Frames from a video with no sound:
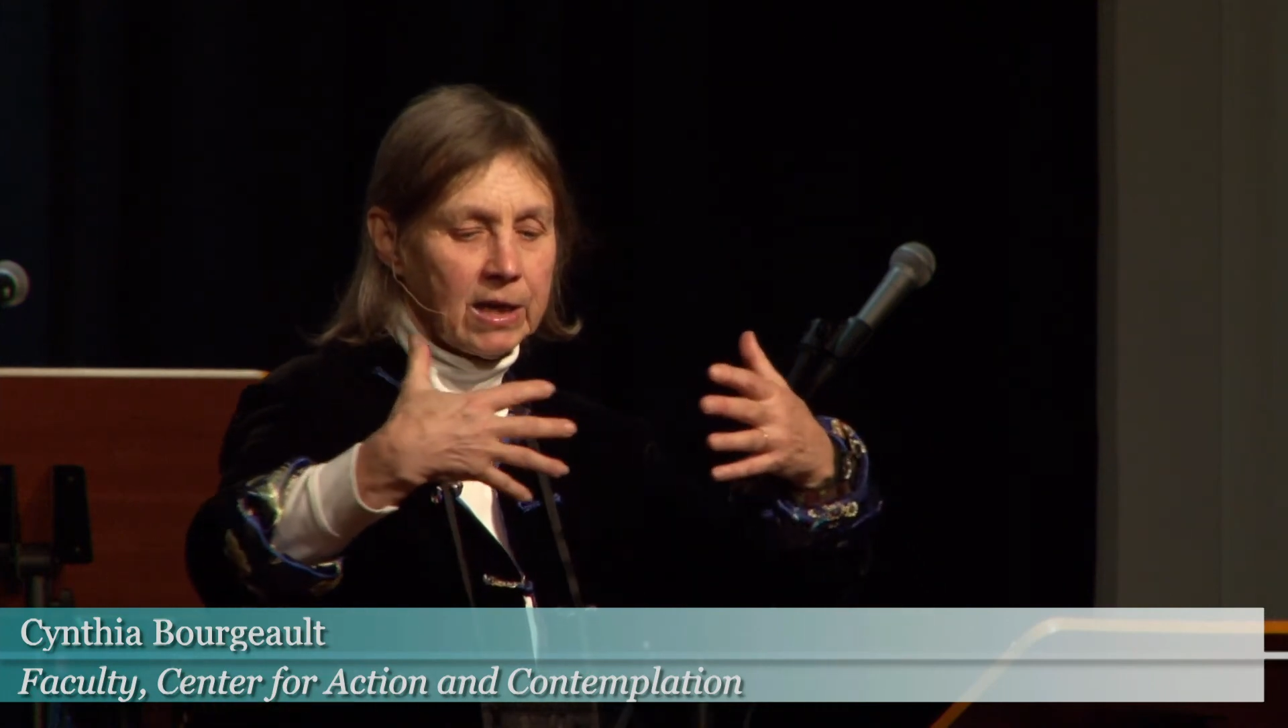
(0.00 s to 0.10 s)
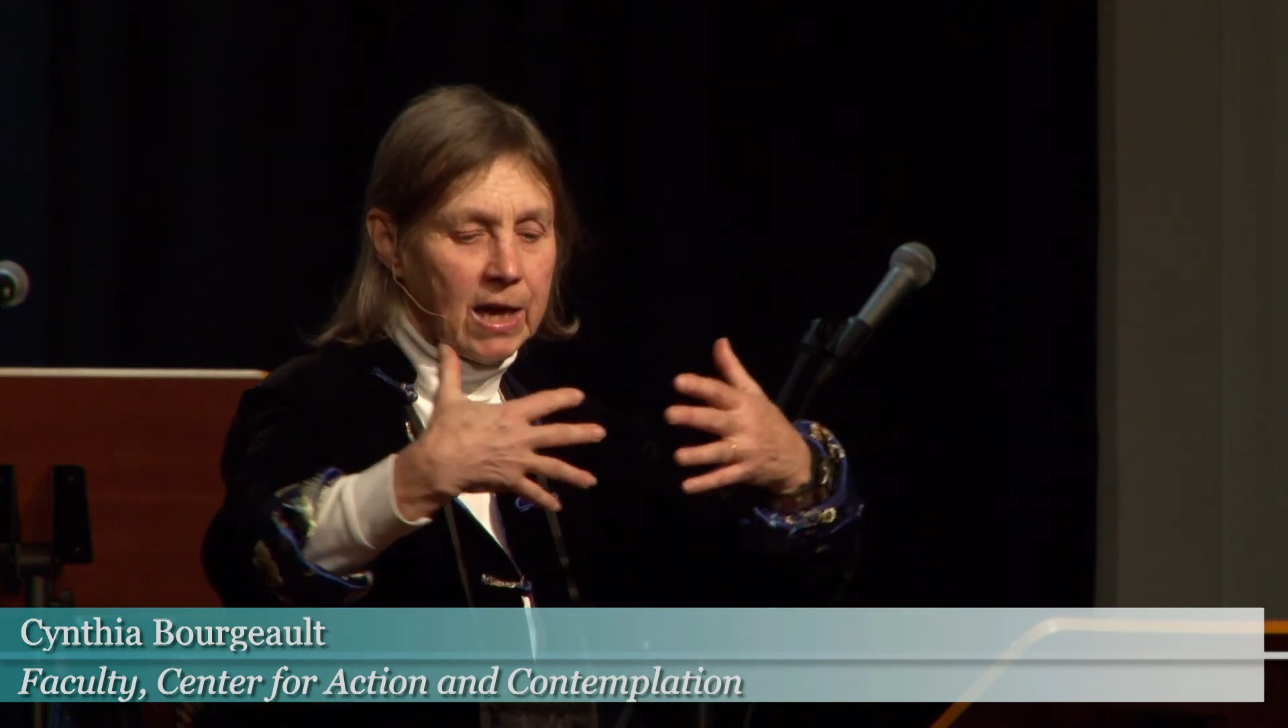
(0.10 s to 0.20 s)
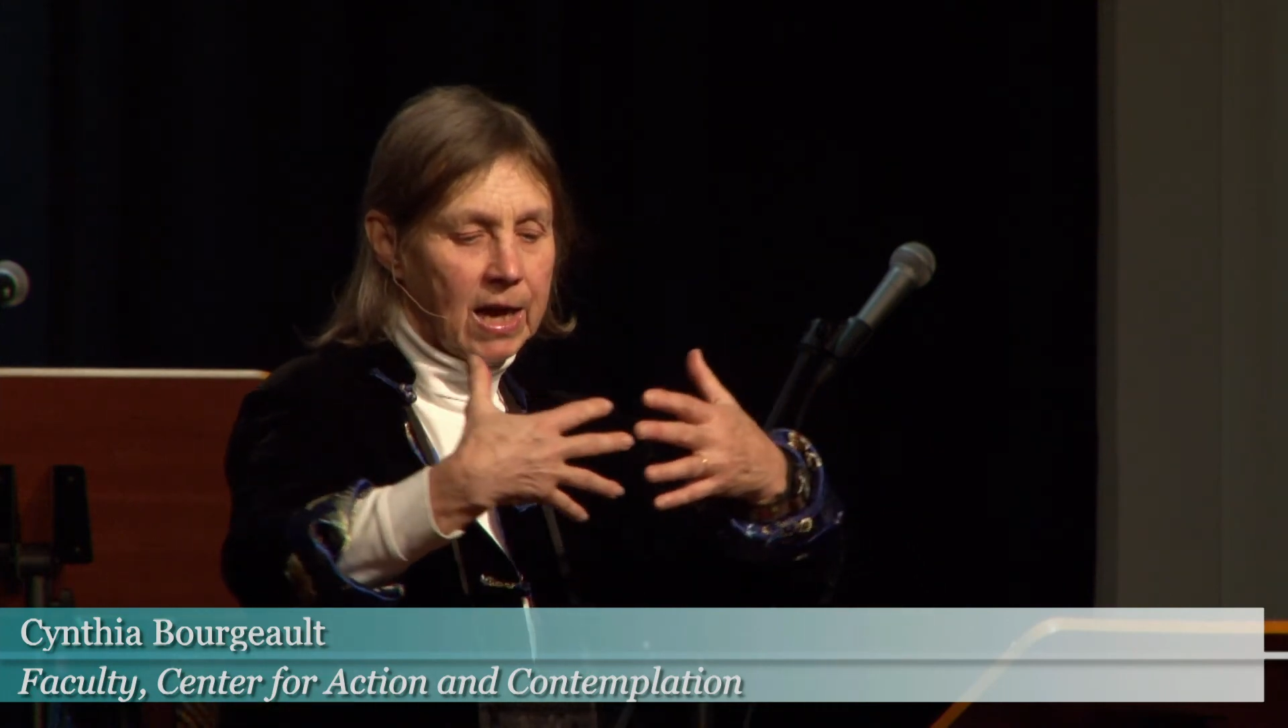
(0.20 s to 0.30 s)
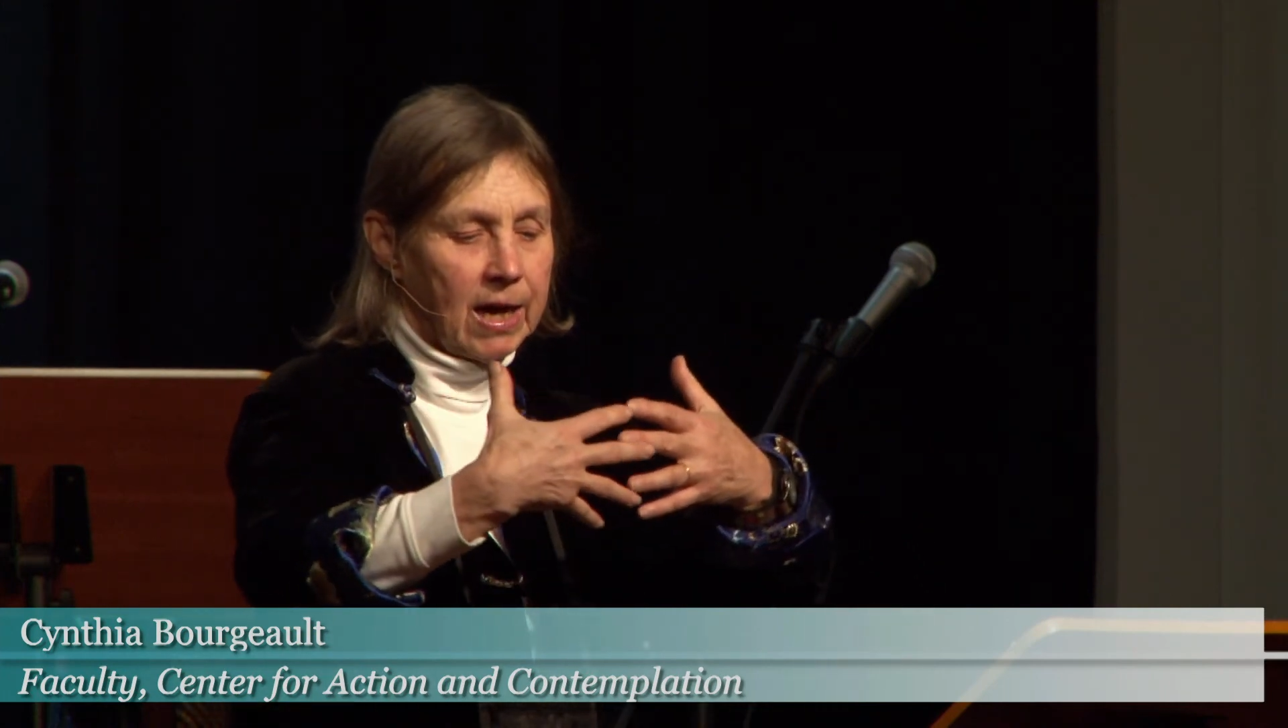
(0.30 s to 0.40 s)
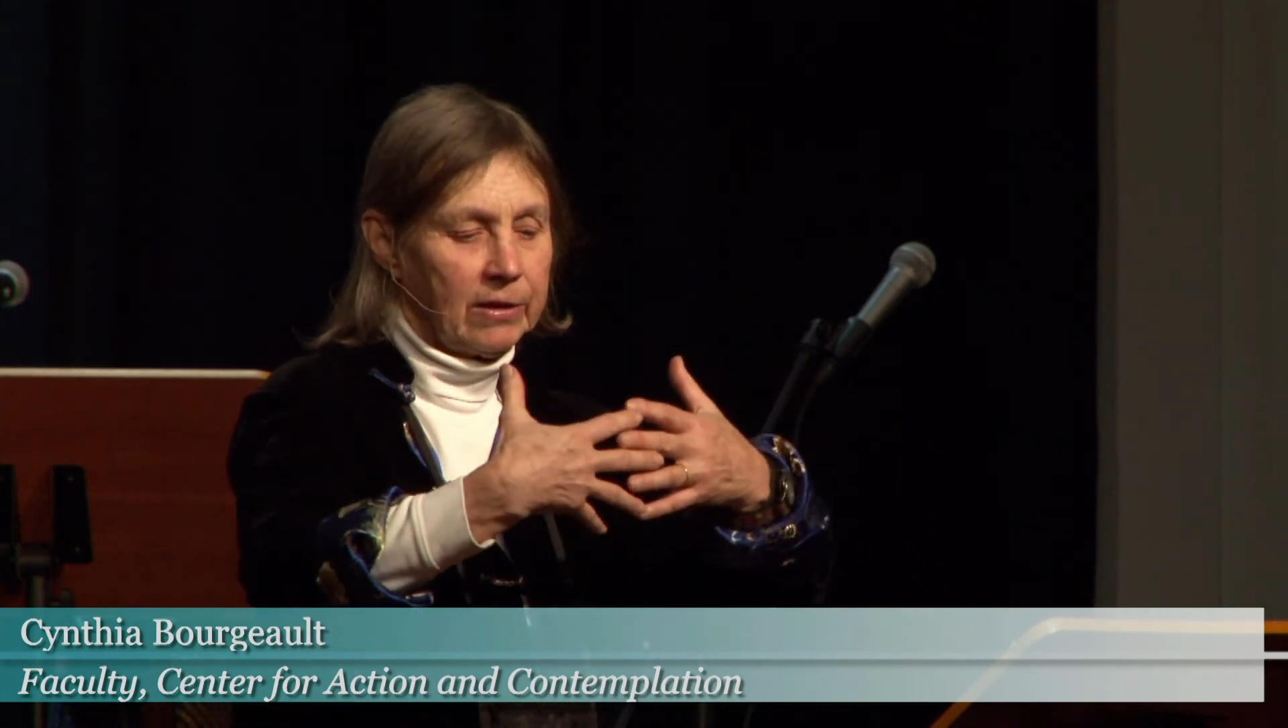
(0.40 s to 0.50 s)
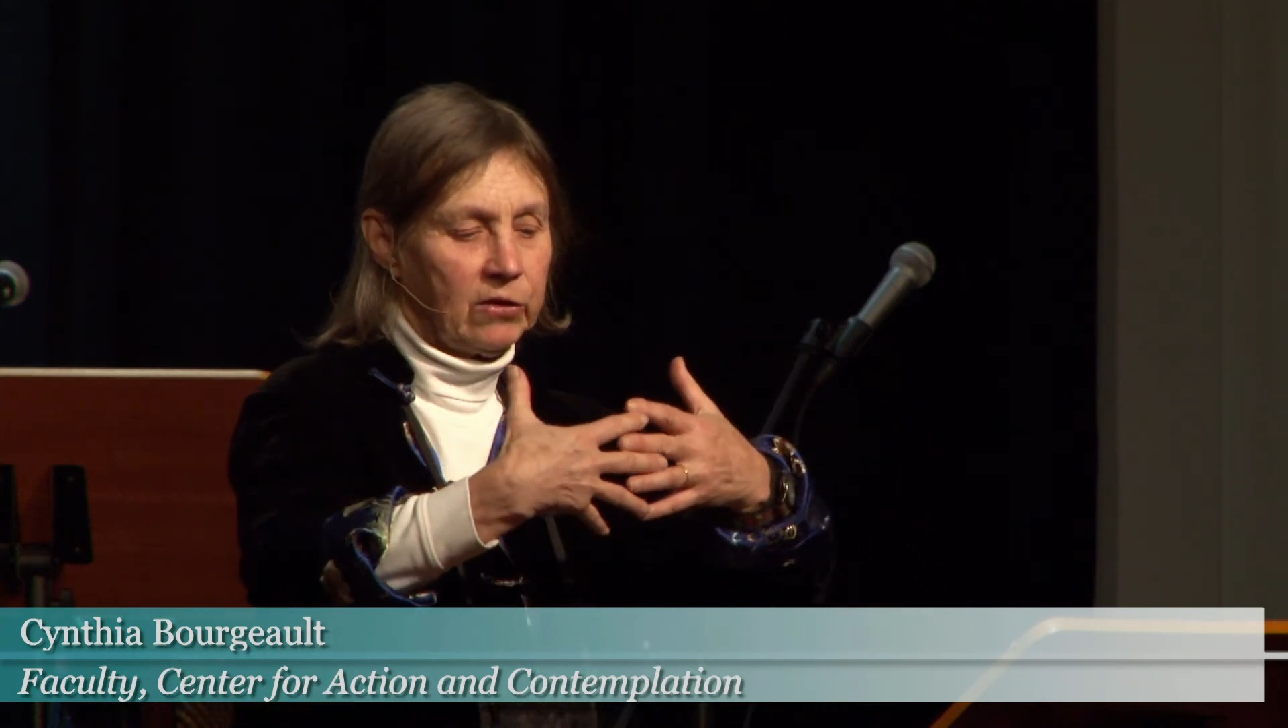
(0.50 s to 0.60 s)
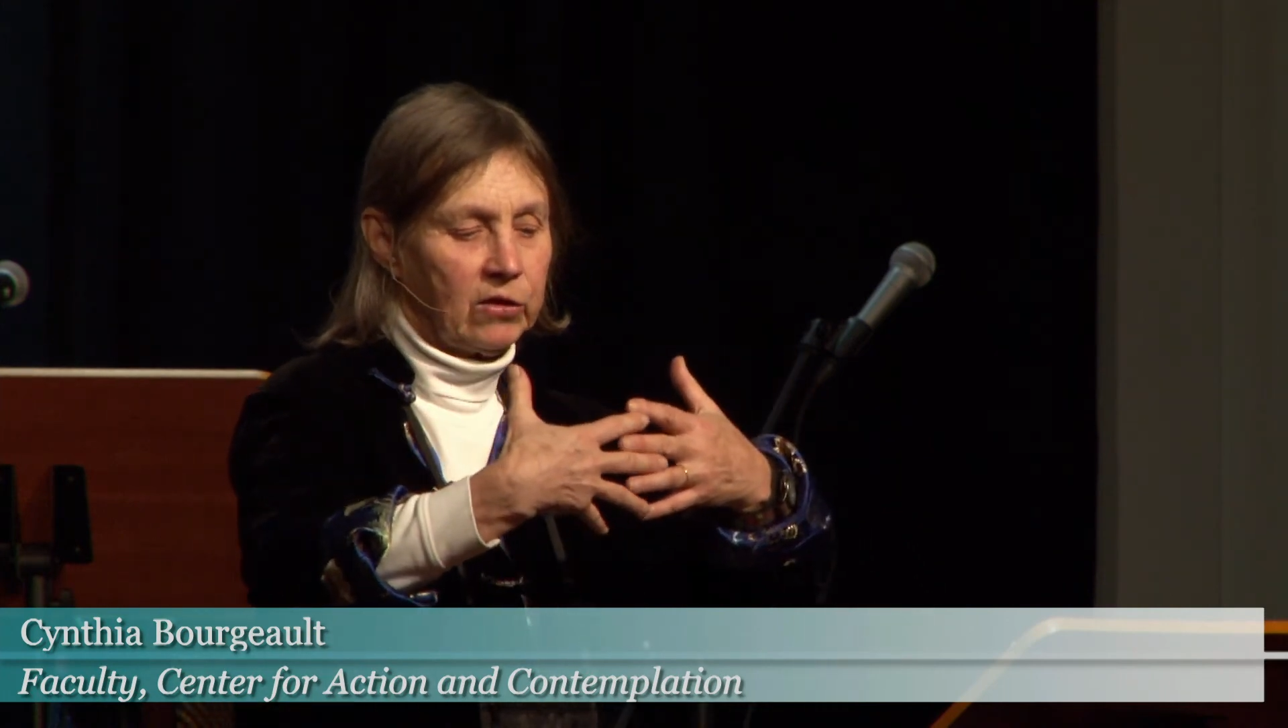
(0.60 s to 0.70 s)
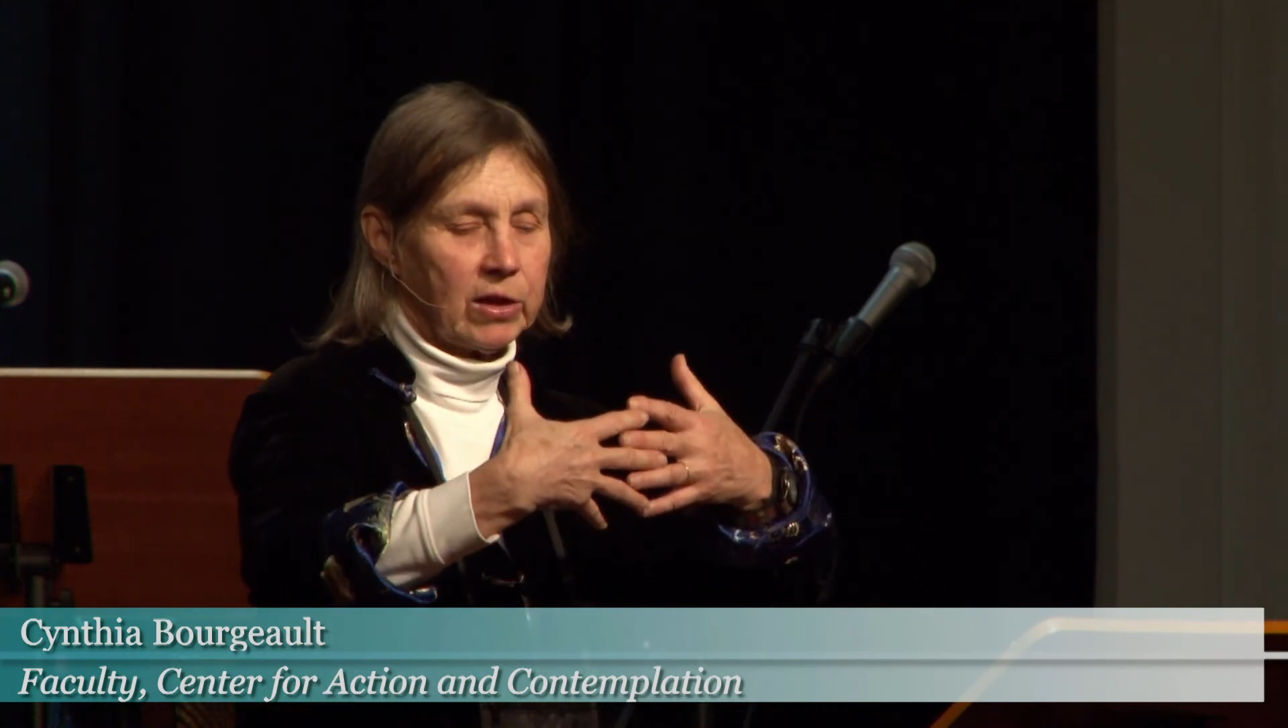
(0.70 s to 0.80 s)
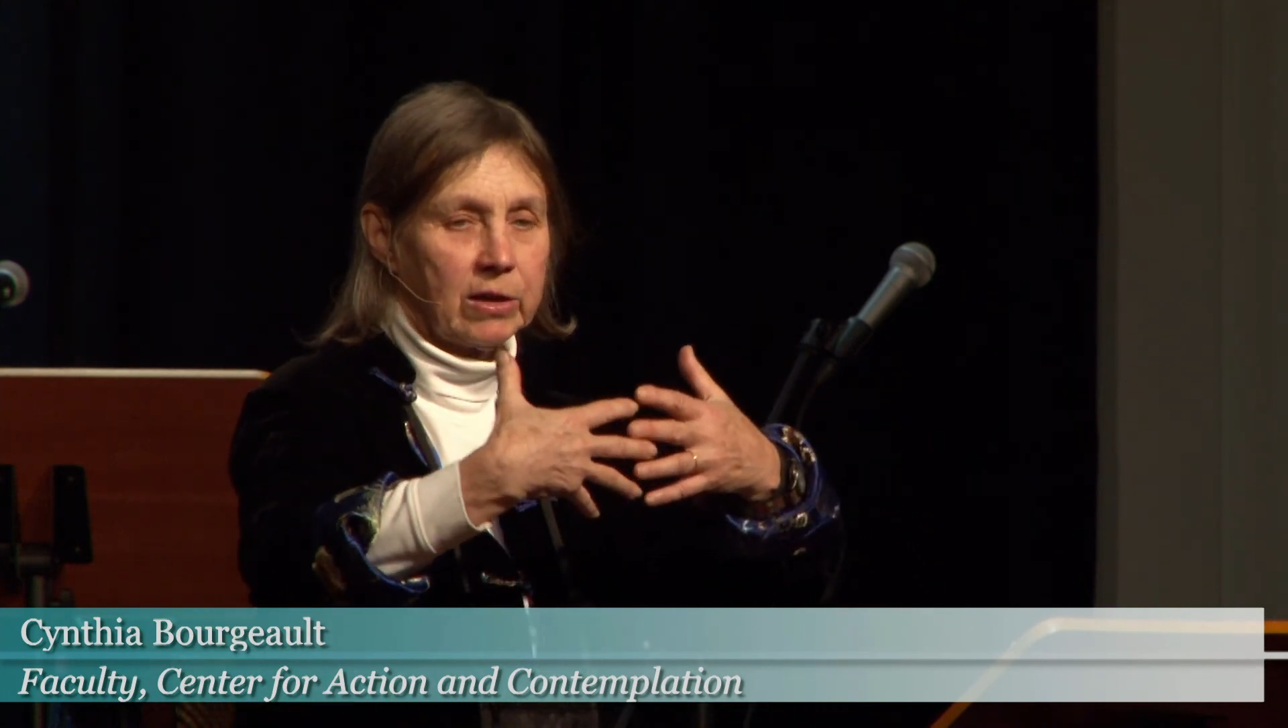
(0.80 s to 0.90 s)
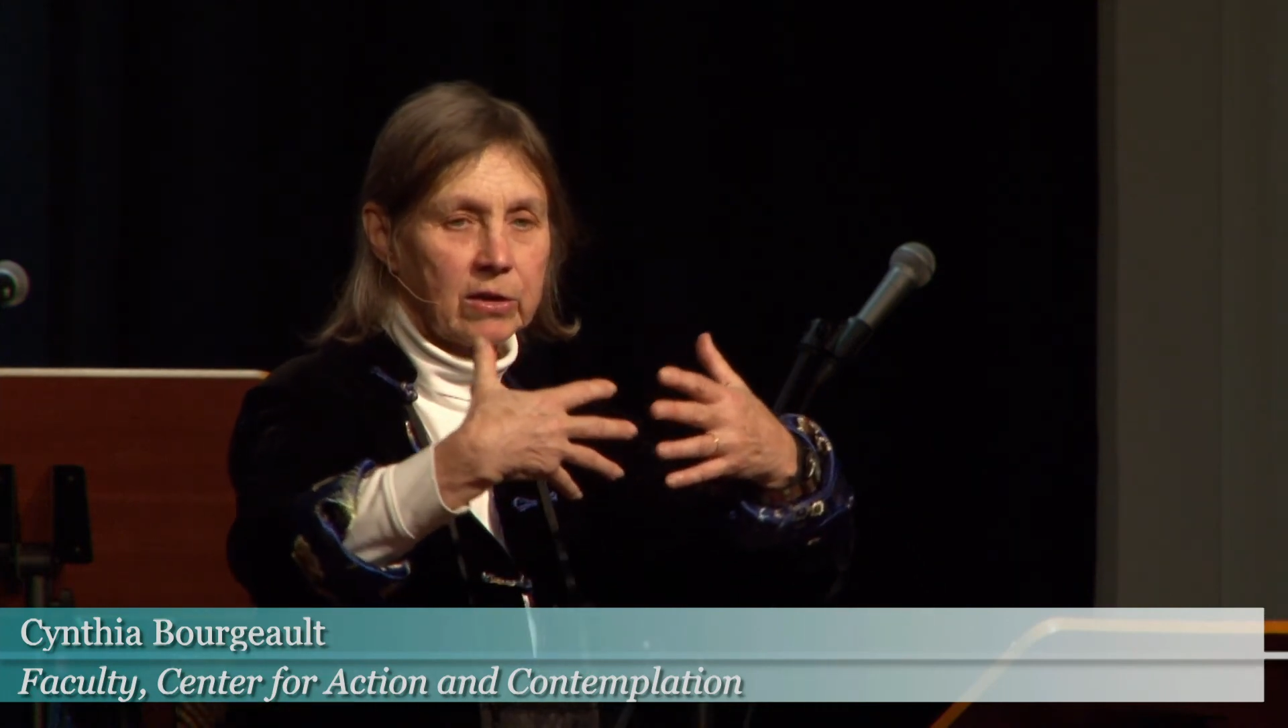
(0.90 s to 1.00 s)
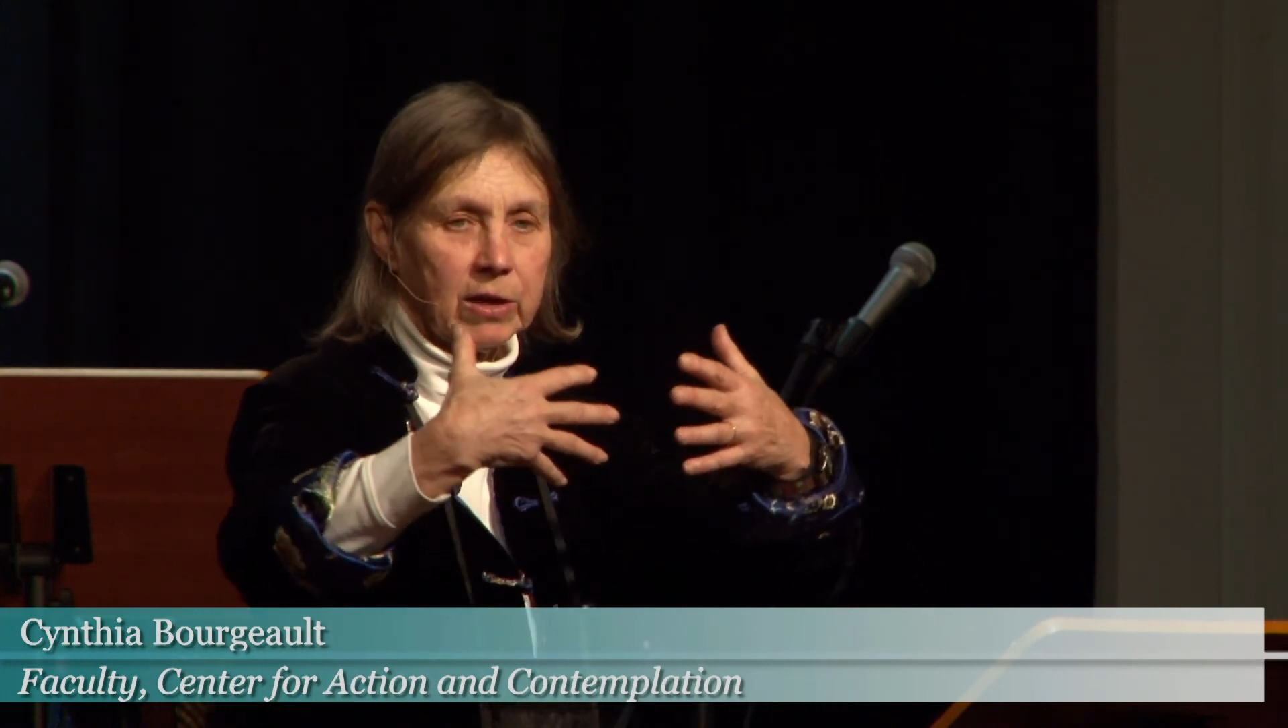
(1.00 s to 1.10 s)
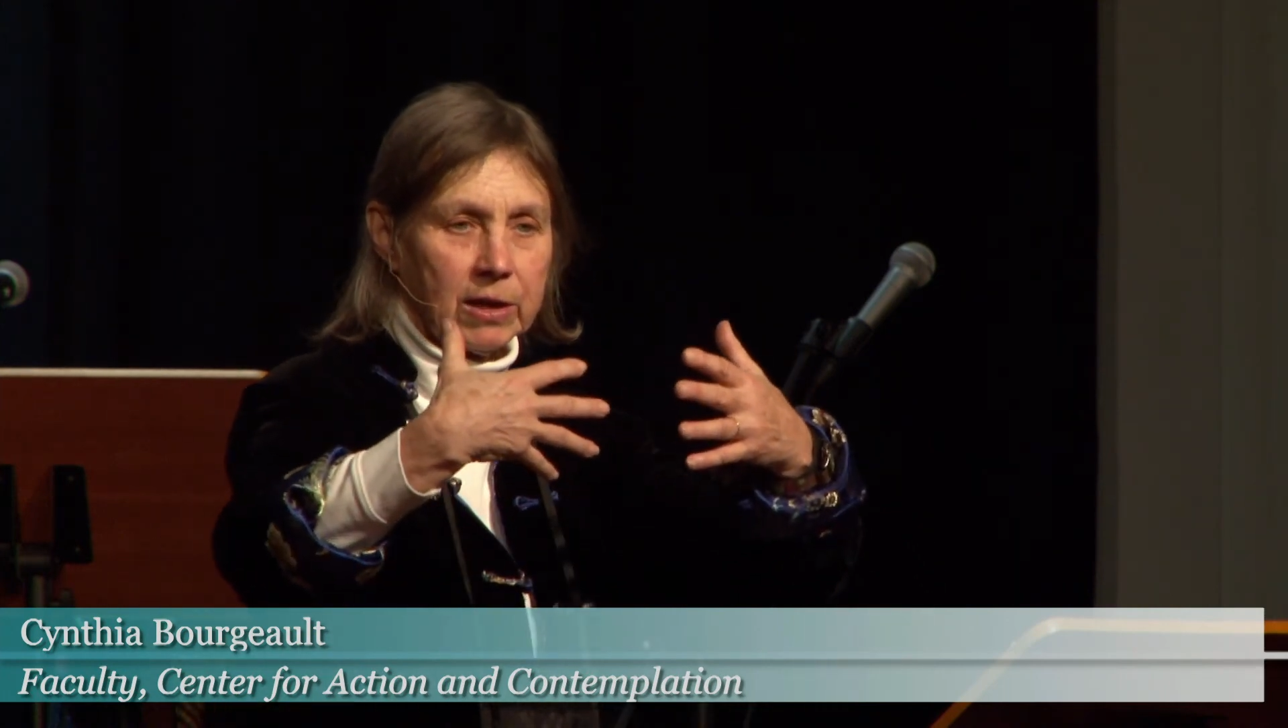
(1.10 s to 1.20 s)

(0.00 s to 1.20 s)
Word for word: constant